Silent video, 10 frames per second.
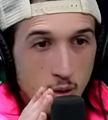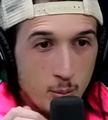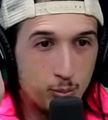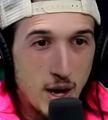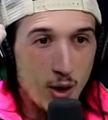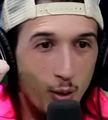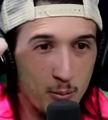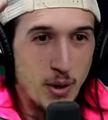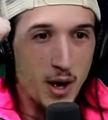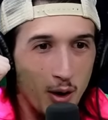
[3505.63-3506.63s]
Bill,
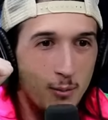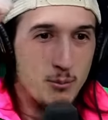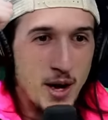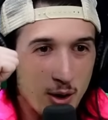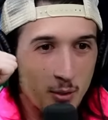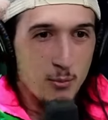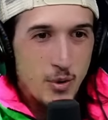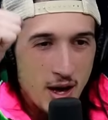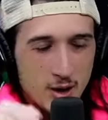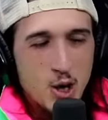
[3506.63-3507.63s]
Bill, Bill,
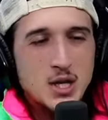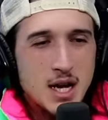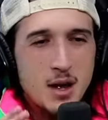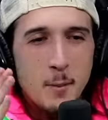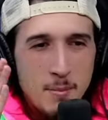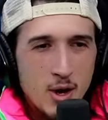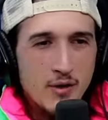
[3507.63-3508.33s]
Bill. You're telling Bill